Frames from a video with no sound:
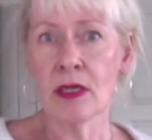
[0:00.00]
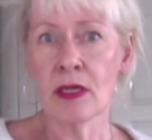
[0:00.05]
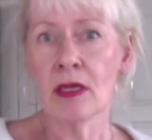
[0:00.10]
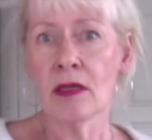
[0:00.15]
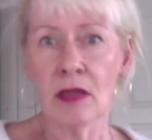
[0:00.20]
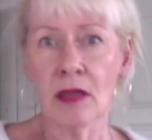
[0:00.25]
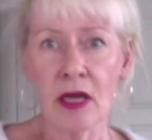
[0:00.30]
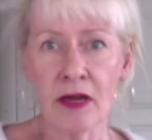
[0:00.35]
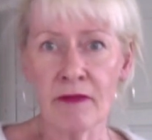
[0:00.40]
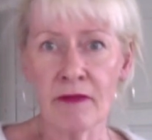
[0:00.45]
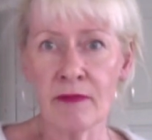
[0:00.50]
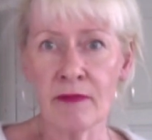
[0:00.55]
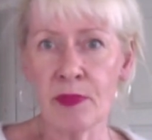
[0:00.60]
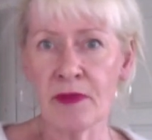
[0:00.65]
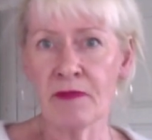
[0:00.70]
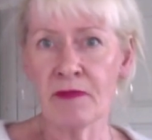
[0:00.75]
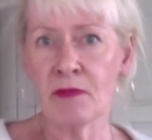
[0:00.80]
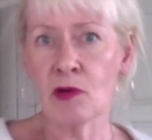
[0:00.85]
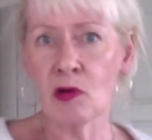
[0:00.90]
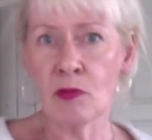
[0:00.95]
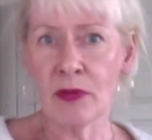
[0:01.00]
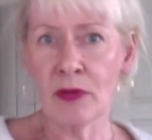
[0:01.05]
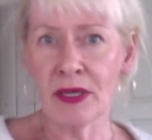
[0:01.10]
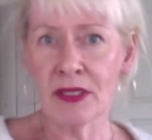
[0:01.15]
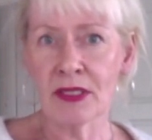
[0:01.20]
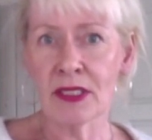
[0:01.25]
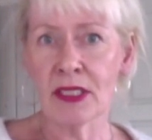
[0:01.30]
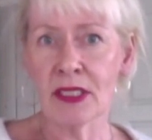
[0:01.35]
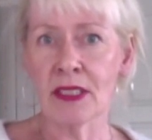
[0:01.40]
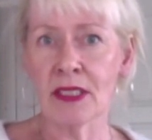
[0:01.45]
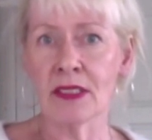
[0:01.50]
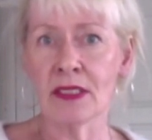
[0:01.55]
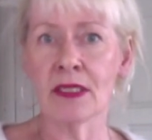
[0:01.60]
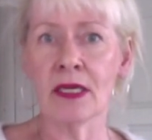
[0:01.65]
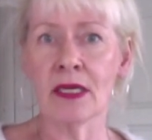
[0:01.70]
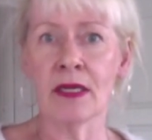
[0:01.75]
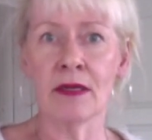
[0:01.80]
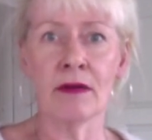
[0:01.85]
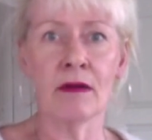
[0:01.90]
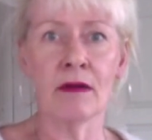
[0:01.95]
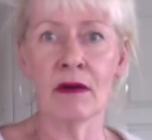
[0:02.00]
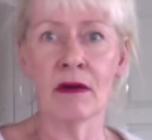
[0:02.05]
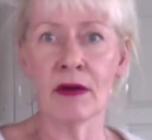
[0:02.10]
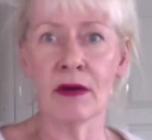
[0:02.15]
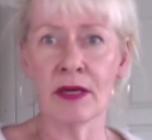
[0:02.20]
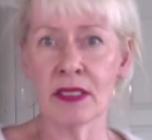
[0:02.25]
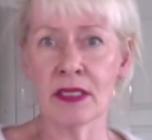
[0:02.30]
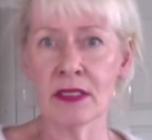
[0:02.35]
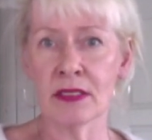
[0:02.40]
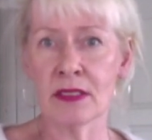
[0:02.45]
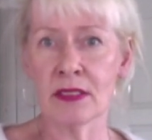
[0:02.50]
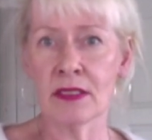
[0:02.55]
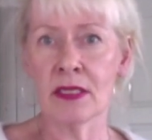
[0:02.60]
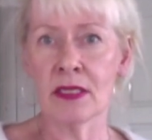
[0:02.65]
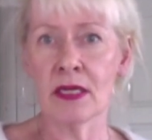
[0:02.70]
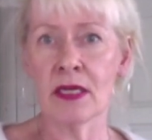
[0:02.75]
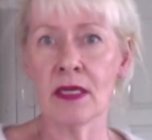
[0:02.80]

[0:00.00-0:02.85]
live performances, and artists